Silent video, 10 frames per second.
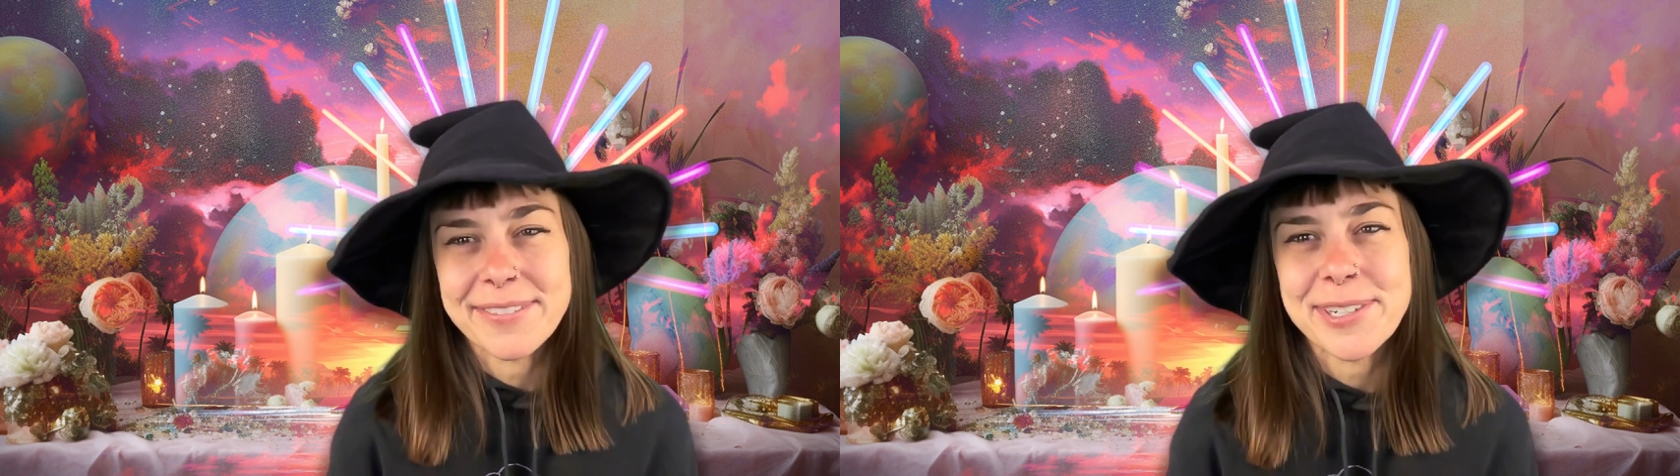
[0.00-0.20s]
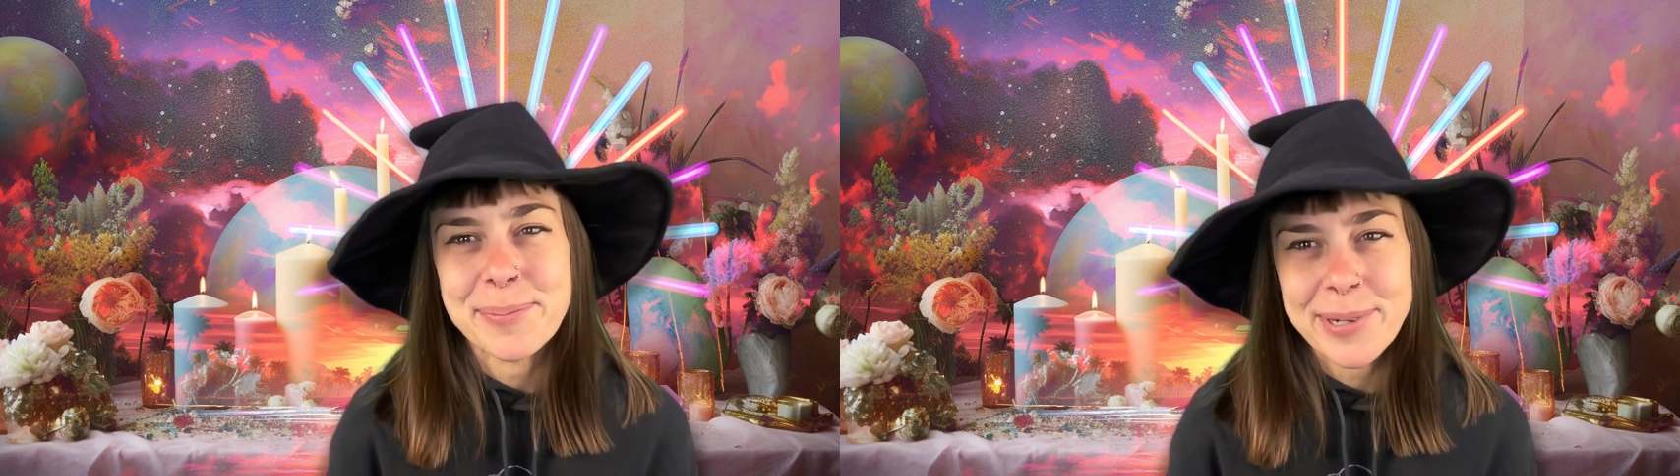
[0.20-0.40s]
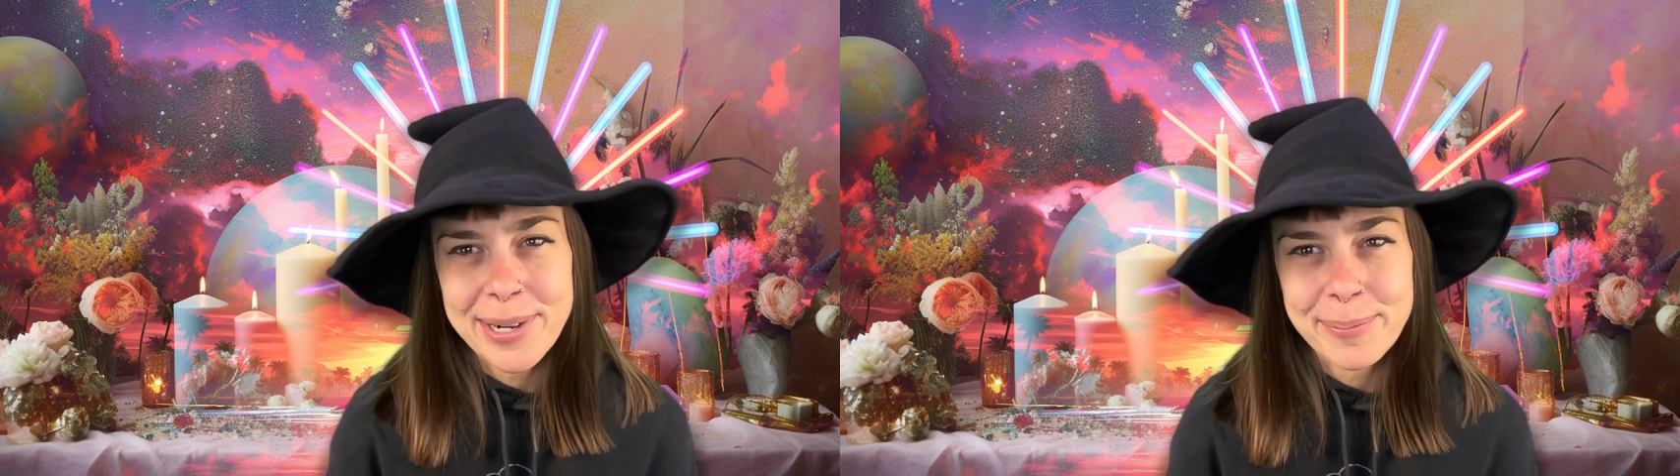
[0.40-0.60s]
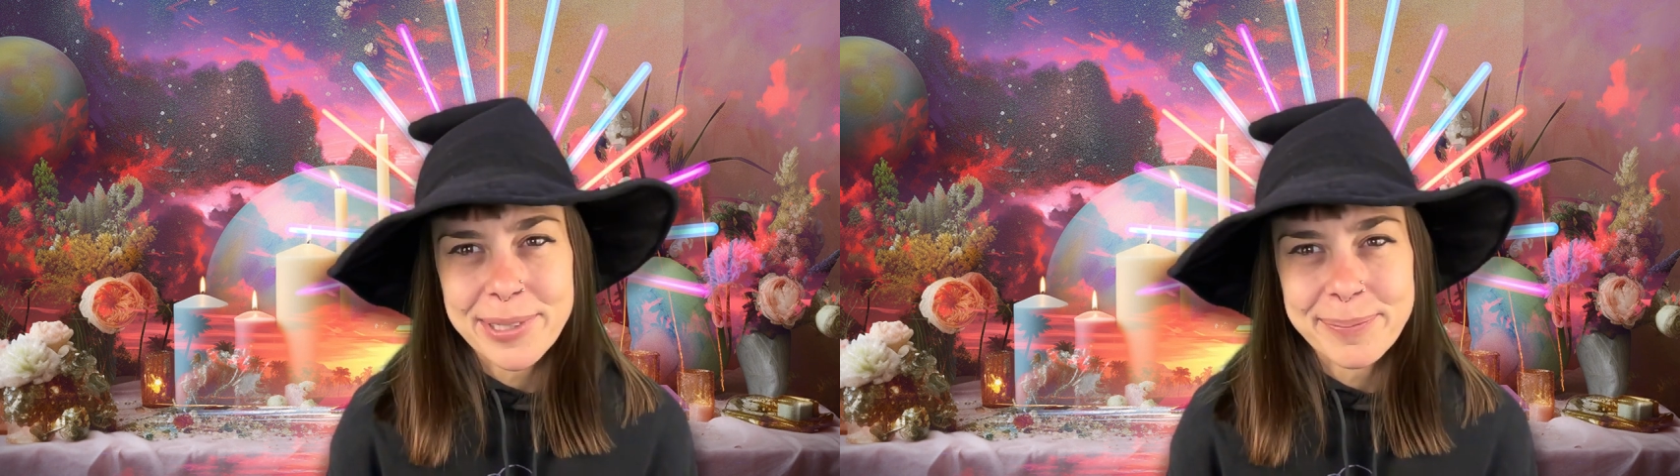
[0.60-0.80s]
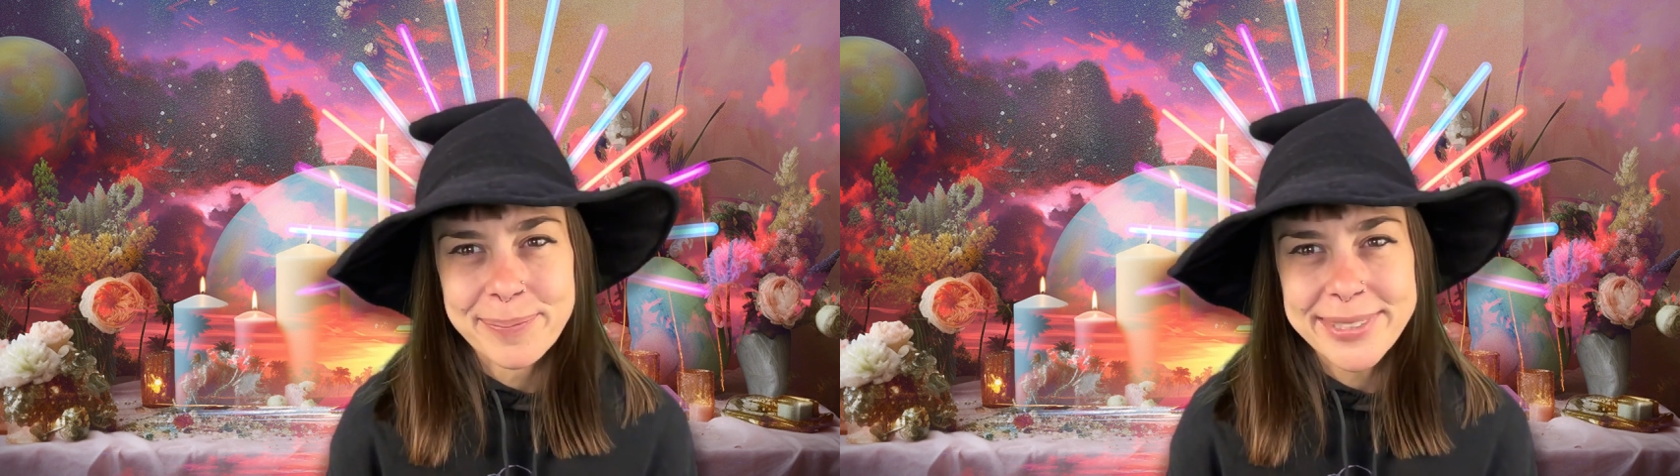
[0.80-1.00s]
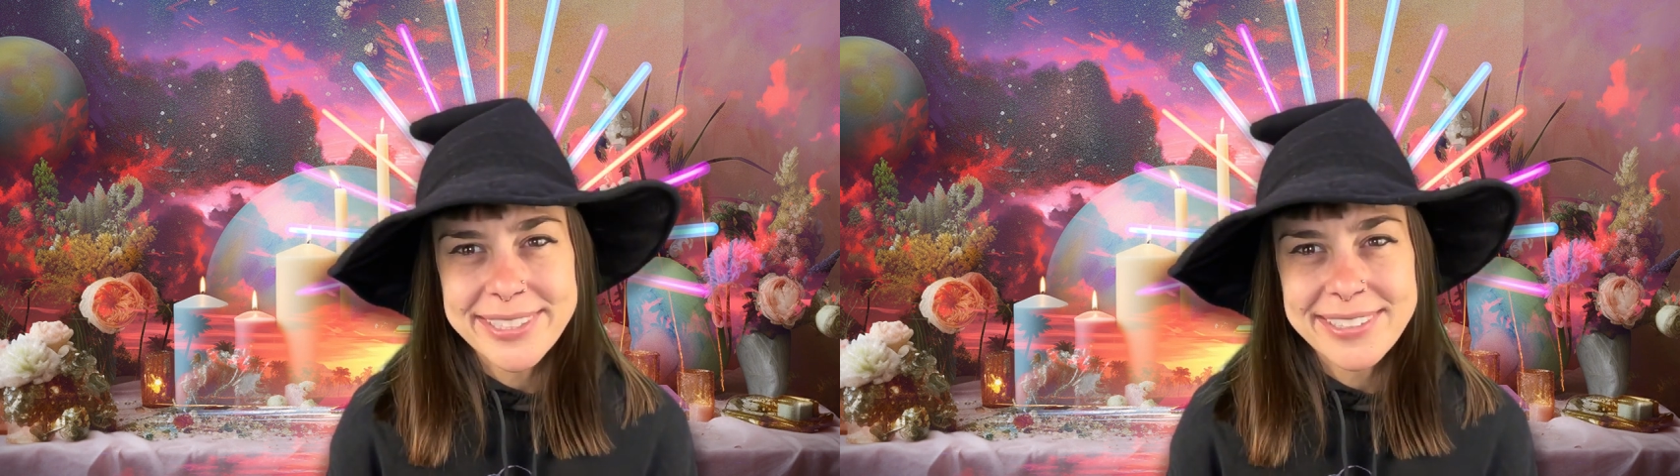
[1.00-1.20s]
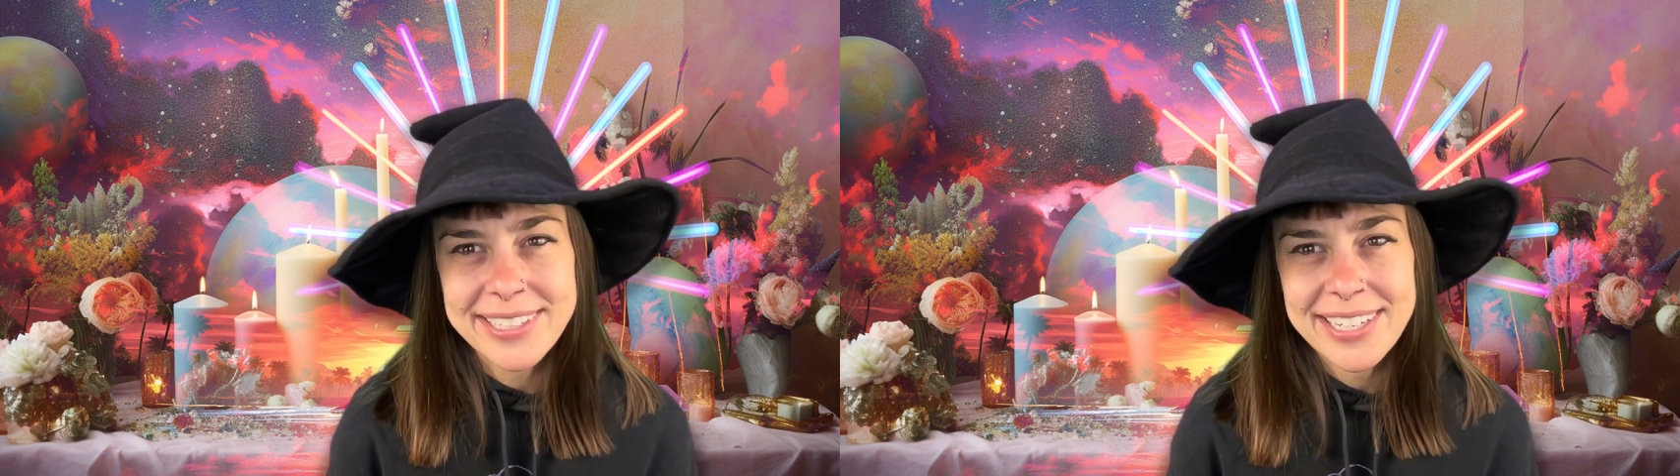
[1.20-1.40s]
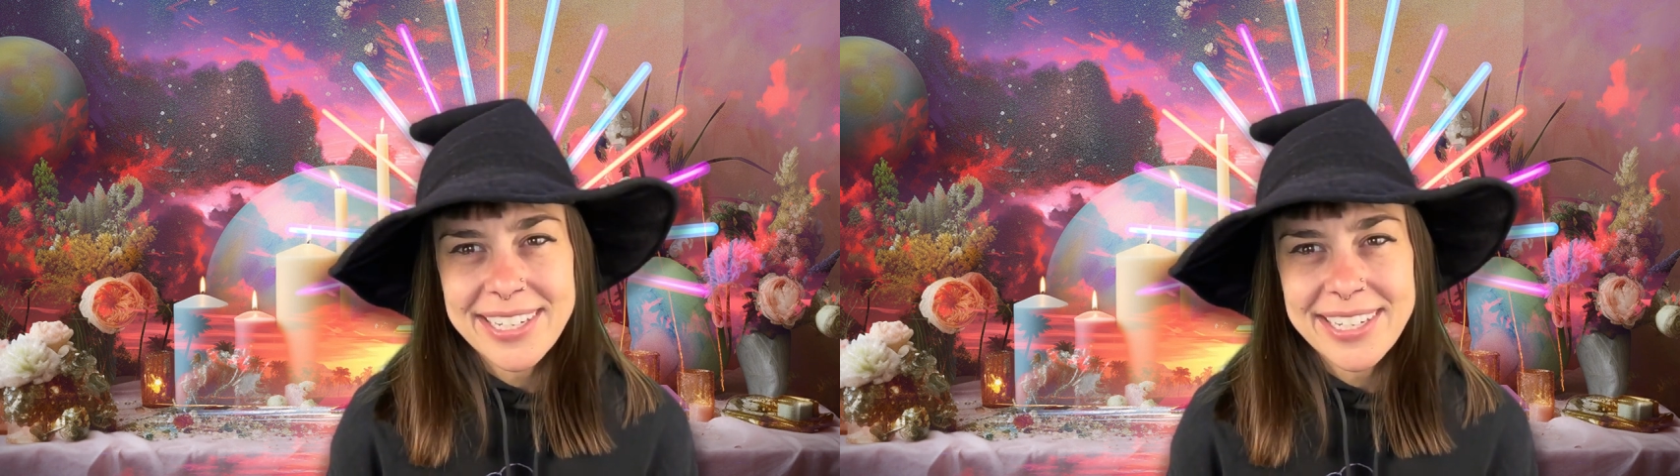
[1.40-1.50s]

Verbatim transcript: of your problems.